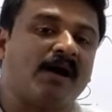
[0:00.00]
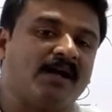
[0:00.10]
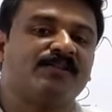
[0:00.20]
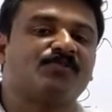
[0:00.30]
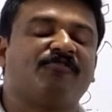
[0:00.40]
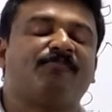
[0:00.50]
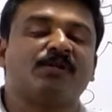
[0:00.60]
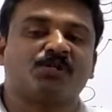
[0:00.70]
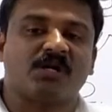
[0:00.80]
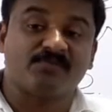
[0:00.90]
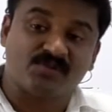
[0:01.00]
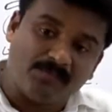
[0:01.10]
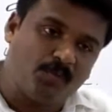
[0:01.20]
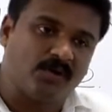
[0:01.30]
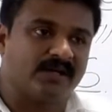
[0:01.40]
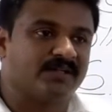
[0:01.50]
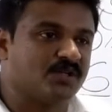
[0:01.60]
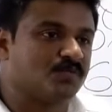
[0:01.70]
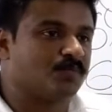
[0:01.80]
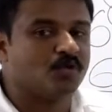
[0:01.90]
Agalis of Punjab supported
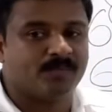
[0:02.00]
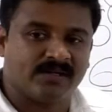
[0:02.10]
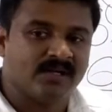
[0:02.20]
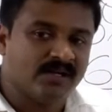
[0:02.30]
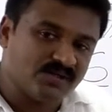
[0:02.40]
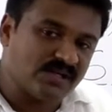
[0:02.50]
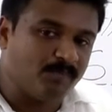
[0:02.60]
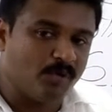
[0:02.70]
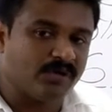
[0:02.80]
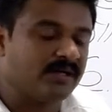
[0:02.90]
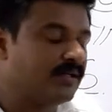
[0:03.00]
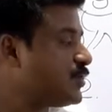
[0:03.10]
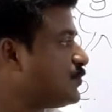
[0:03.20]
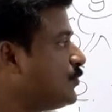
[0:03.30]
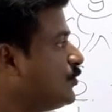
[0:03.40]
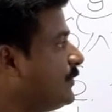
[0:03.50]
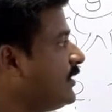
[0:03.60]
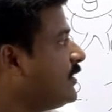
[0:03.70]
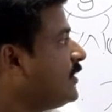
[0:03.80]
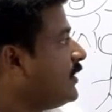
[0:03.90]
this movement.